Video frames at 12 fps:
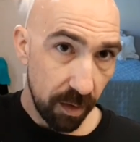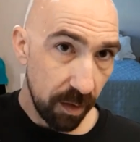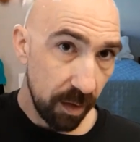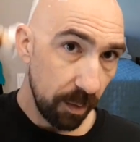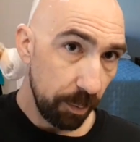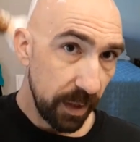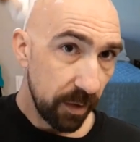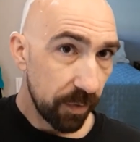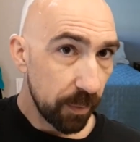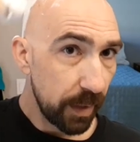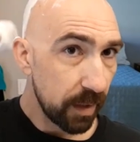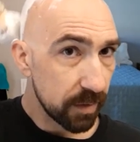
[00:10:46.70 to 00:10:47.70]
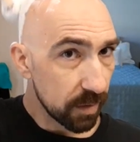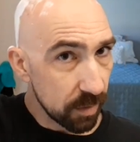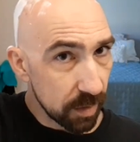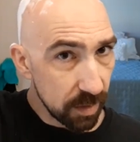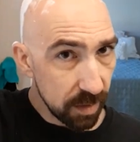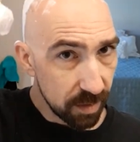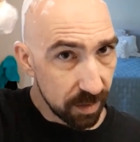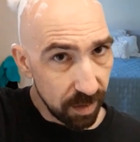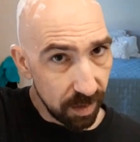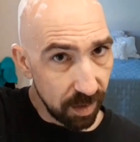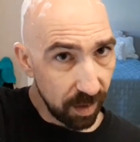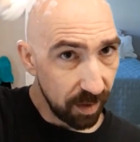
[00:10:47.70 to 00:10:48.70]
Uh, being from Arizona,
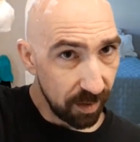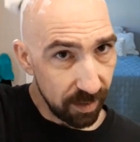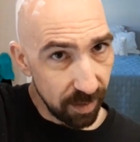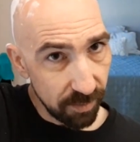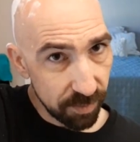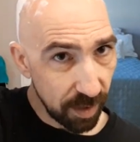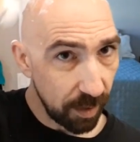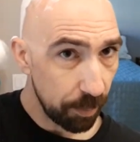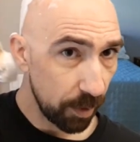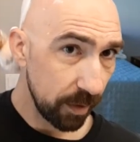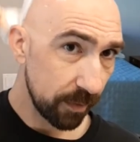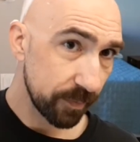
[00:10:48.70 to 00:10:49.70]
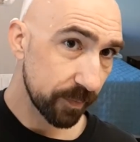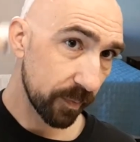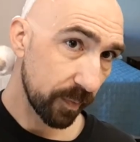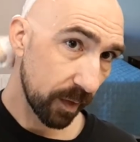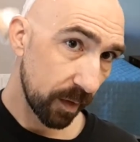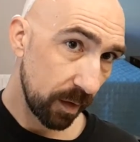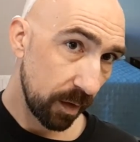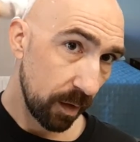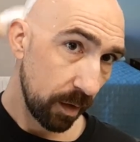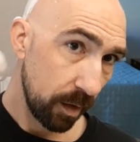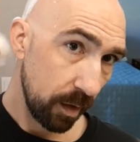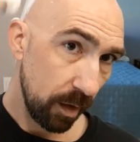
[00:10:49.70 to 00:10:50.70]
I love copper,
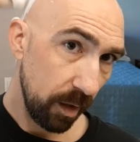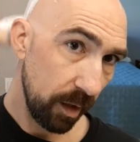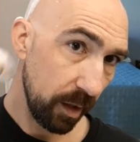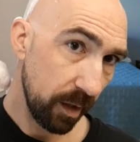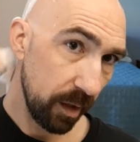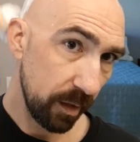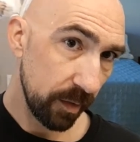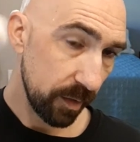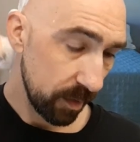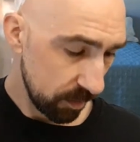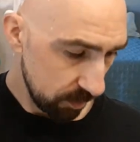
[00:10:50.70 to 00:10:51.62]
and